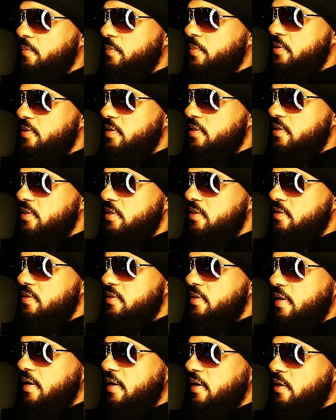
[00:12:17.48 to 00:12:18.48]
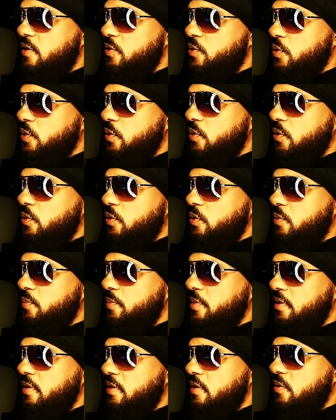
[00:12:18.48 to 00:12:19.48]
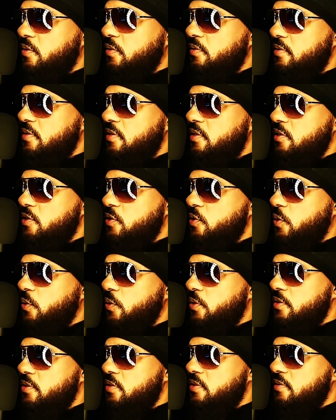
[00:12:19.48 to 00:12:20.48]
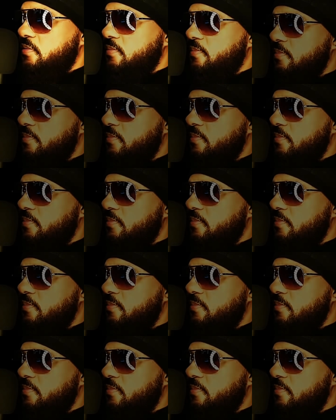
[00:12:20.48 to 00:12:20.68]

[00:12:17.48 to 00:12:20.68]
positions that control political discourse,